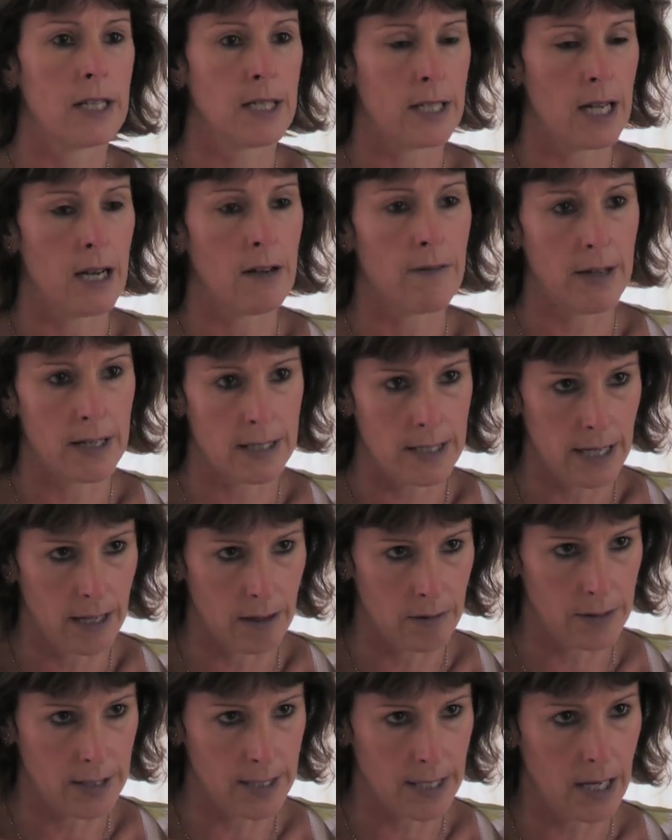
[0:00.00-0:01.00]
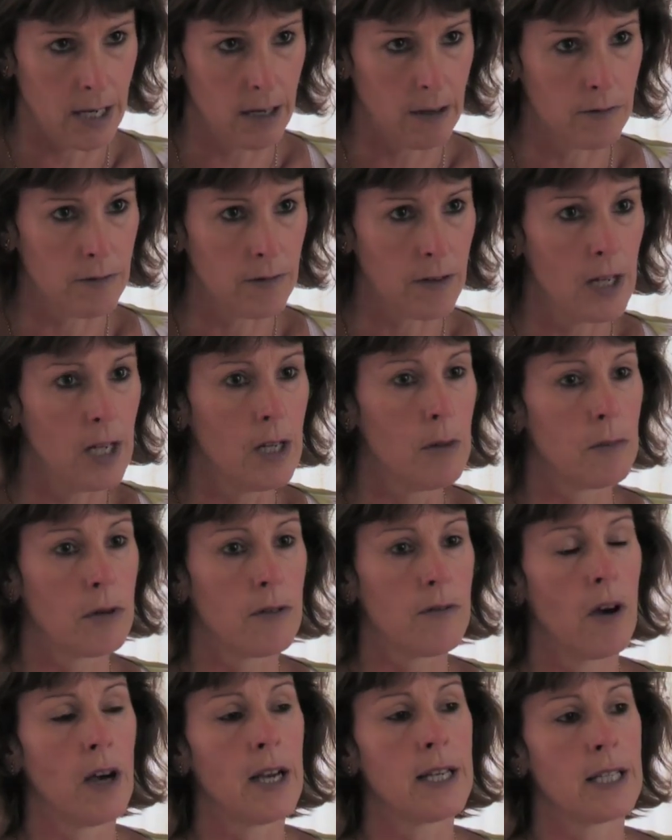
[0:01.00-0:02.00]
staff and health staff
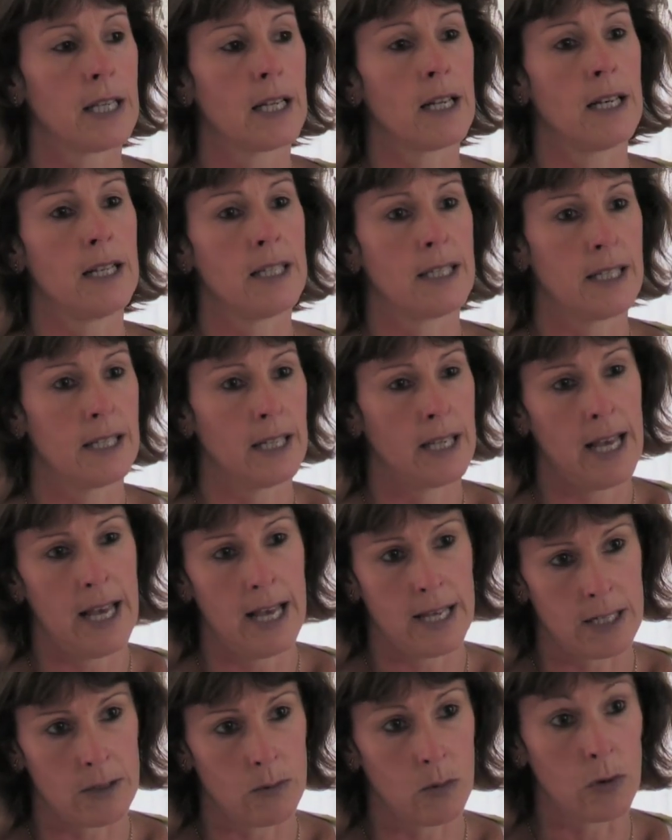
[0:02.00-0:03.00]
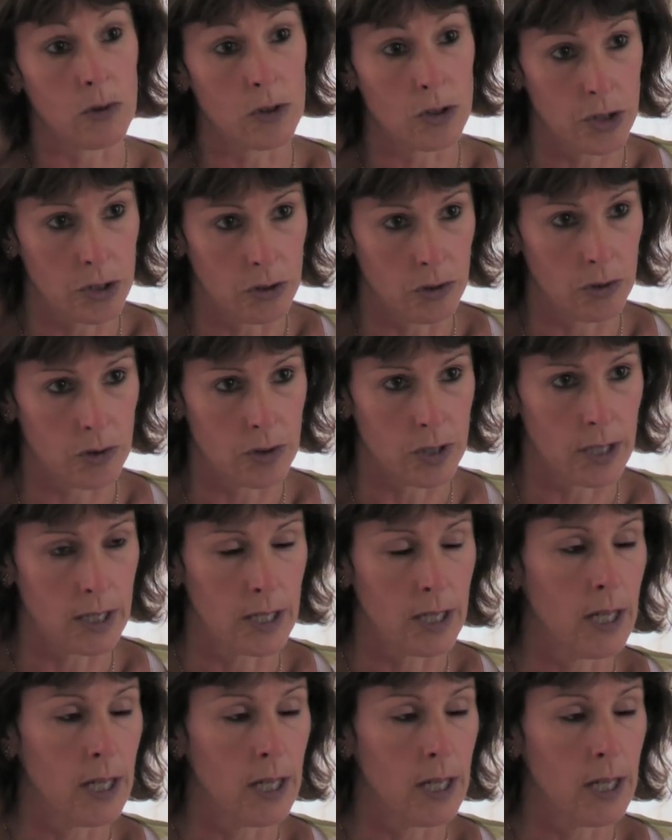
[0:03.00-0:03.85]
providing holistic care to all the children.